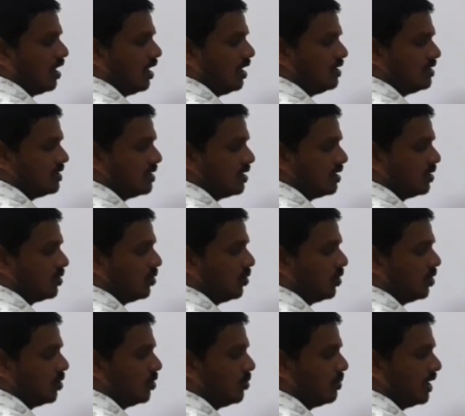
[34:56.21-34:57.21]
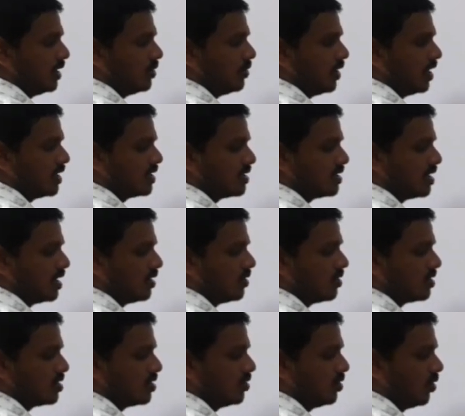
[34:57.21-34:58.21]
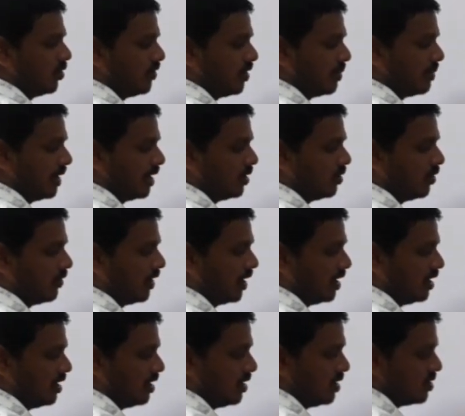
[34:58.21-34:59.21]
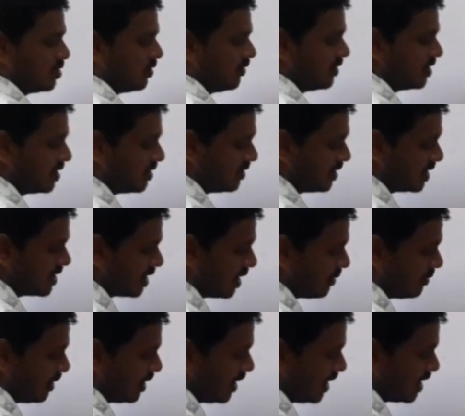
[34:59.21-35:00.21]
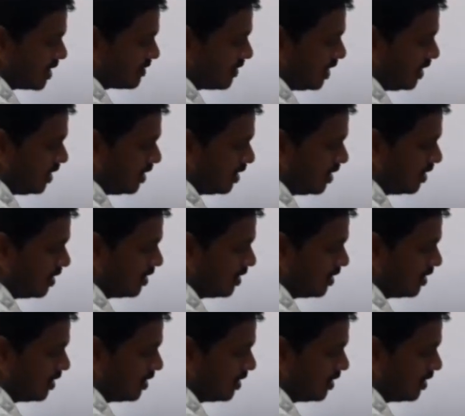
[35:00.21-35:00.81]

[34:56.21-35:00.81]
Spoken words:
Yes, dou u by dou x is equals to dou v by dou y. So which is, this can be written as what?